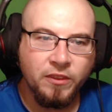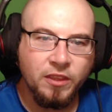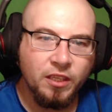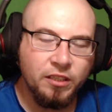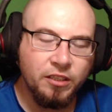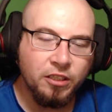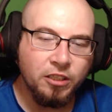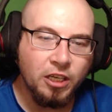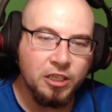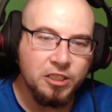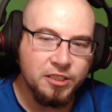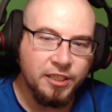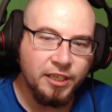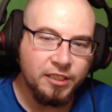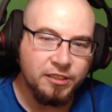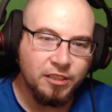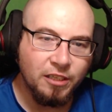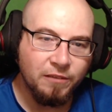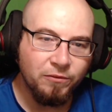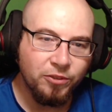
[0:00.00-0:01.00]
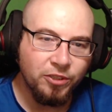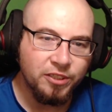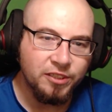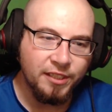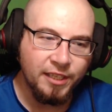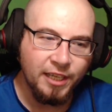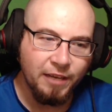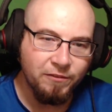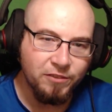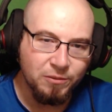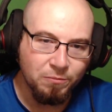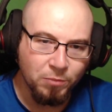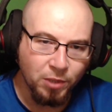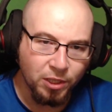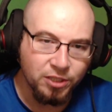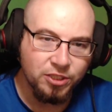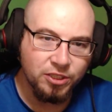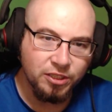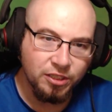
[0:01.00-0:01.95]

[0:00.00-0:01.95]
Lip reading: The Logitech software doesn't have as much